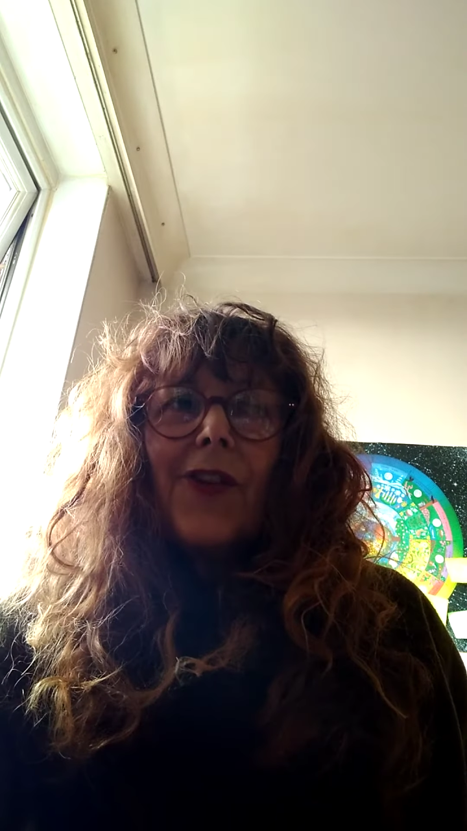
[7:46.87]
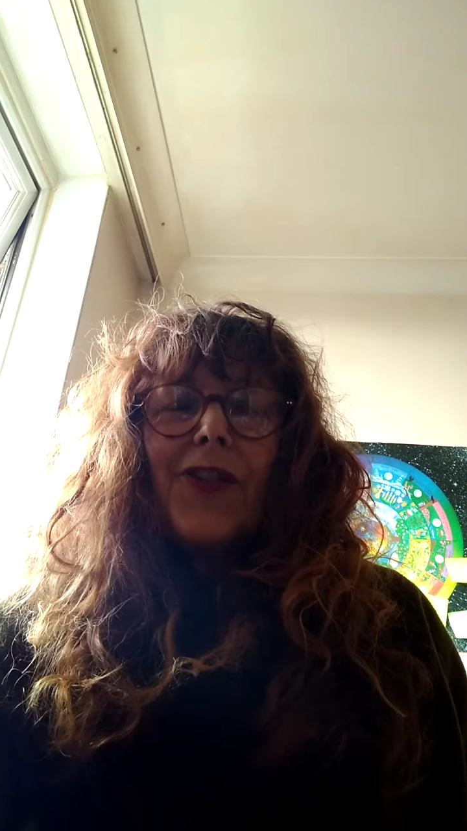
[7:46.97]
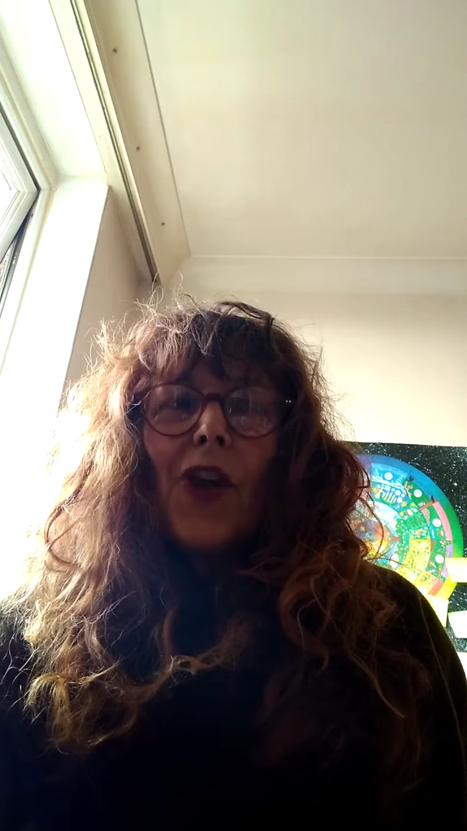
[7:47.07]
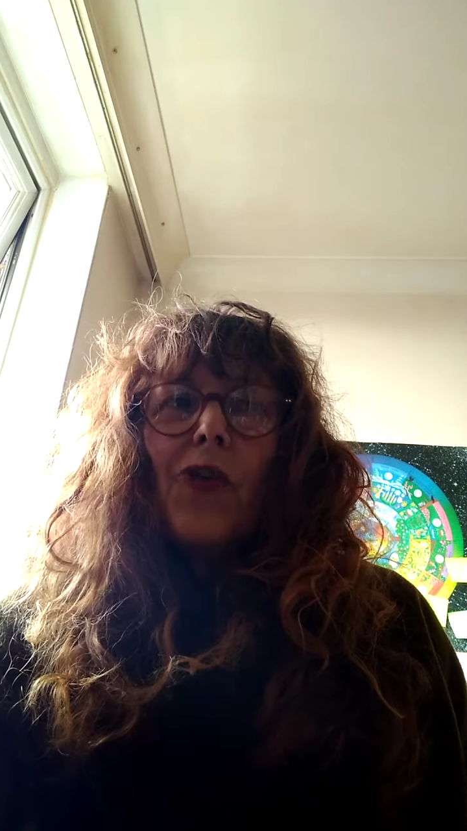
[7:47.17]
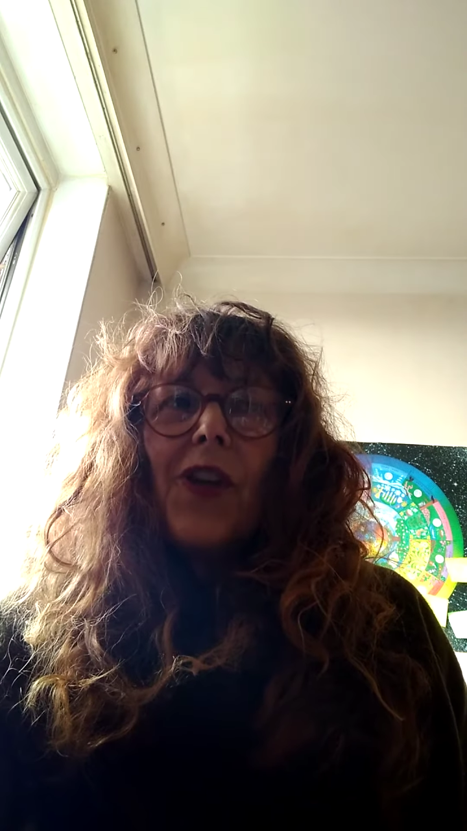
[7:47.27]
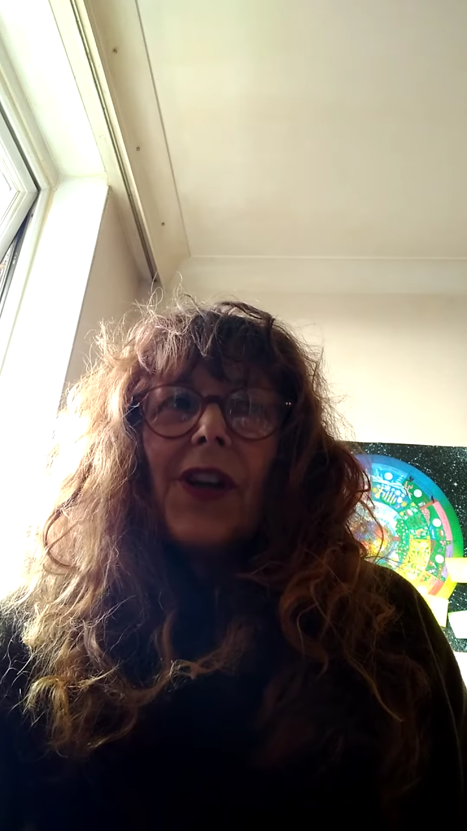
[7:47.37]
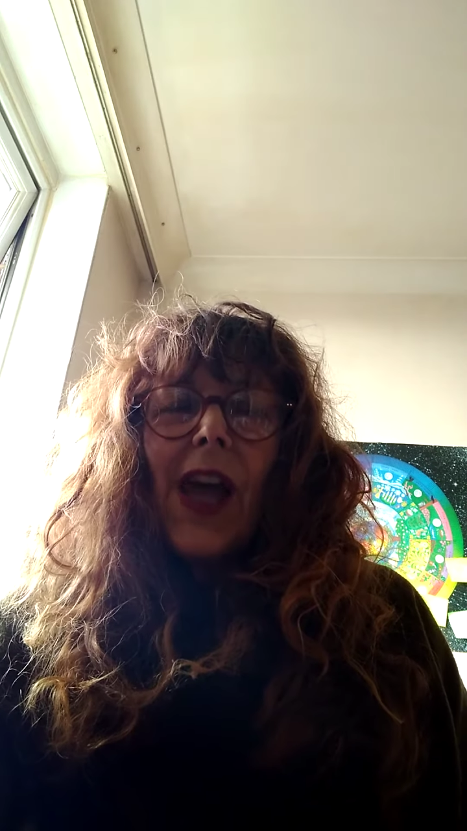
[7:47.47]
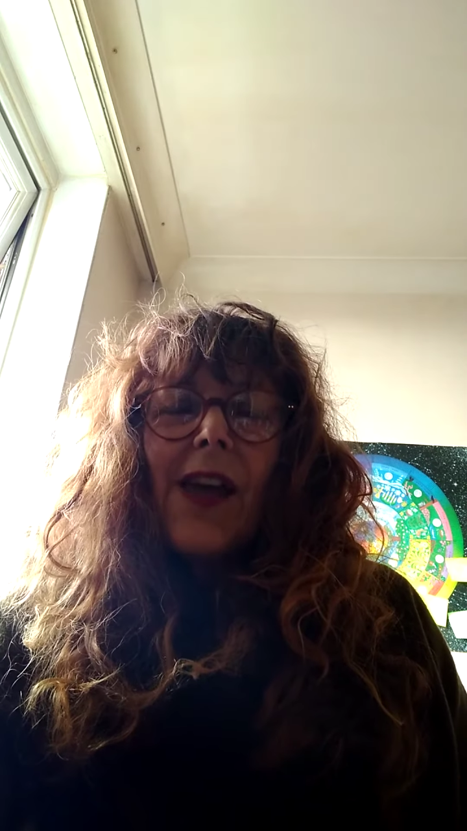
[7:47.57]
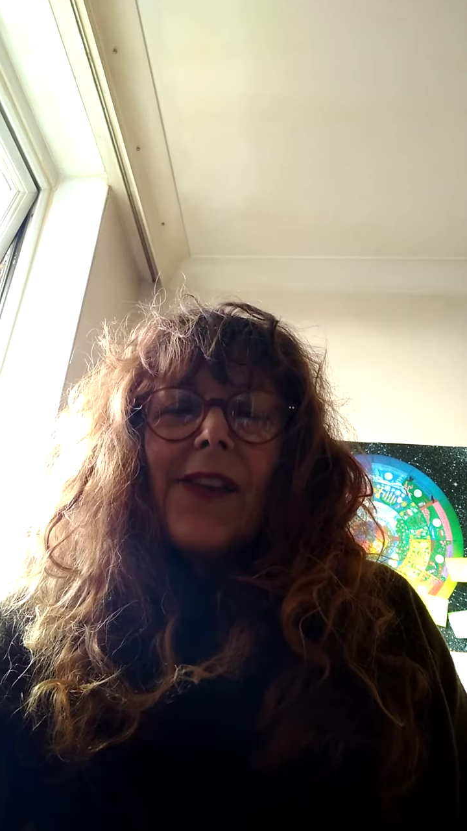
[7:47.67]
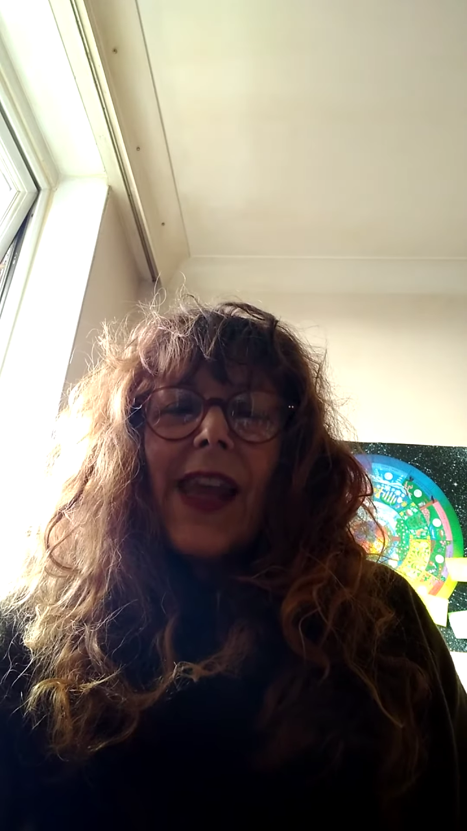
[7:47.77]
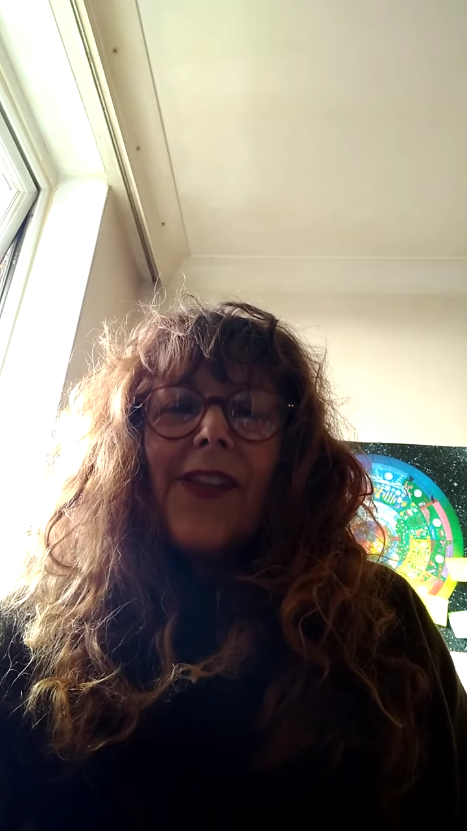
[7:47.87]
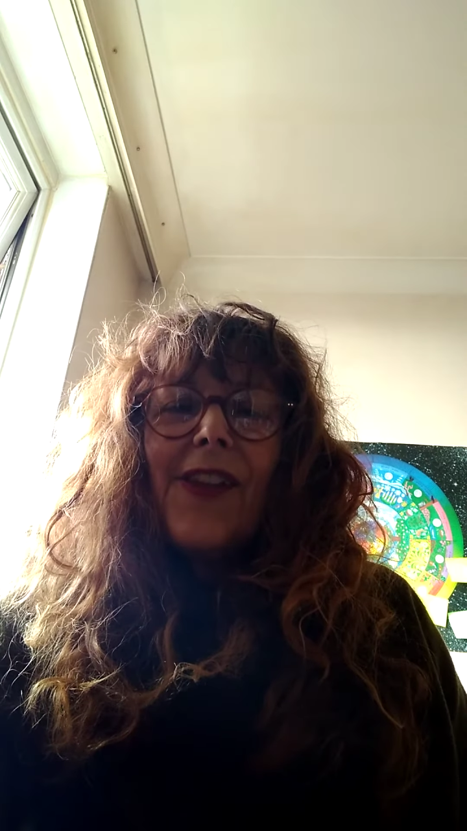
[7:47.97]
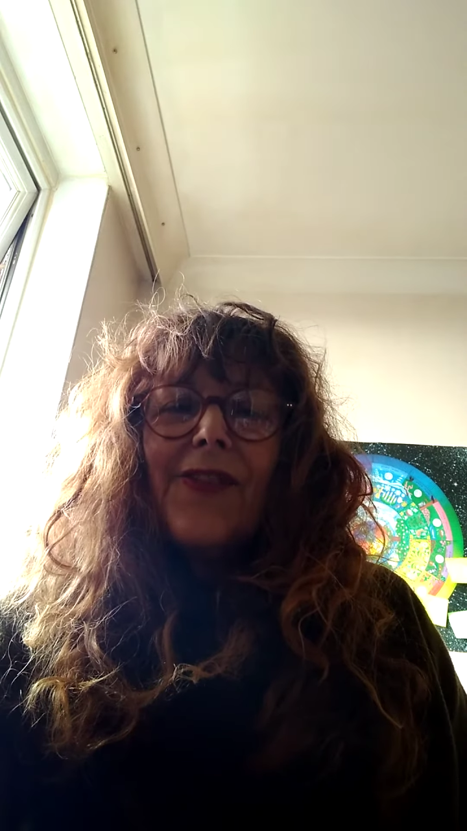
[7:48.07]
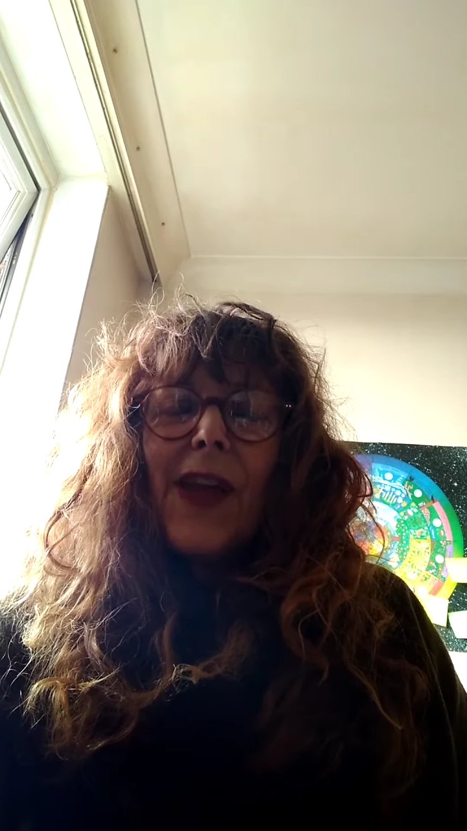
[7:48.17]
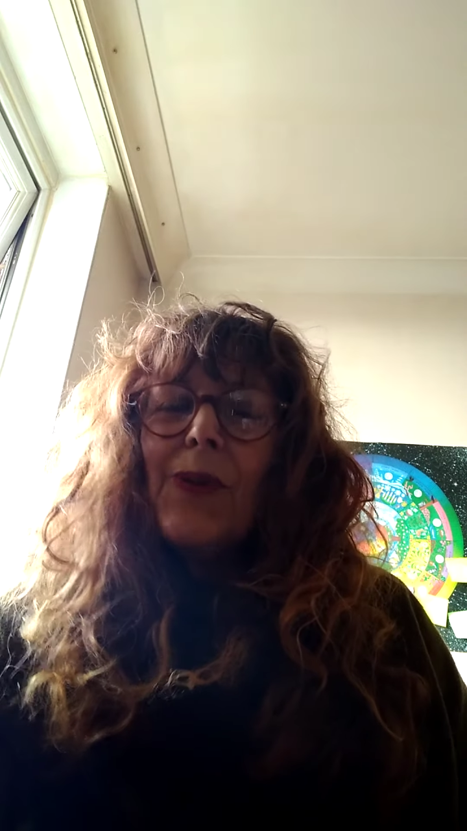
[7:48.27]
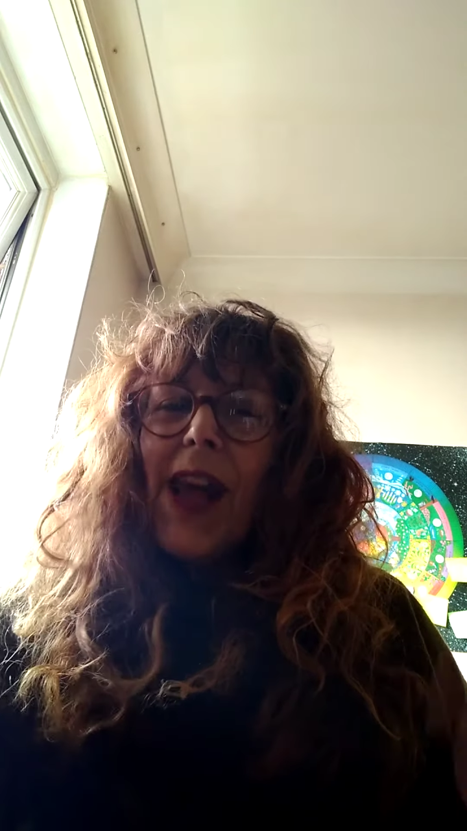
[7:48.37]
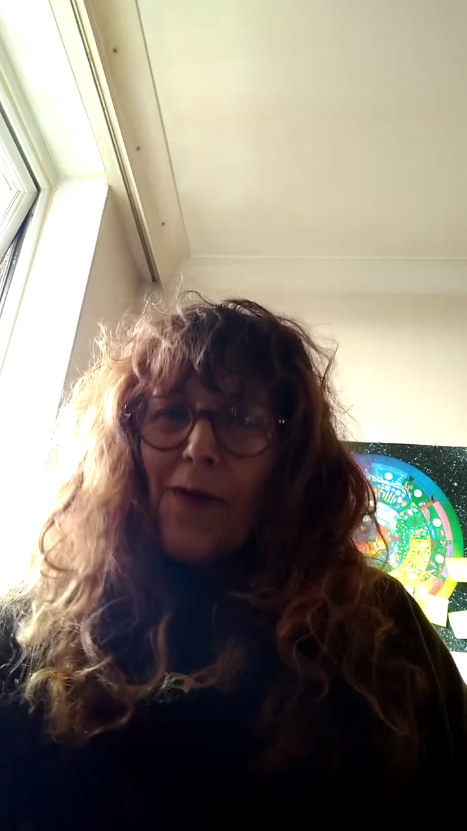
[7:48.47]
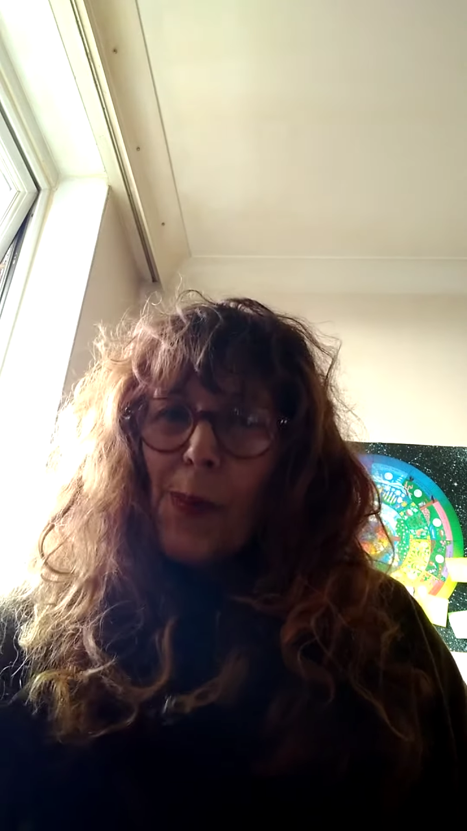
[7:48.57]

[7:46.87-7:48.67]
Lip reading: so that they would have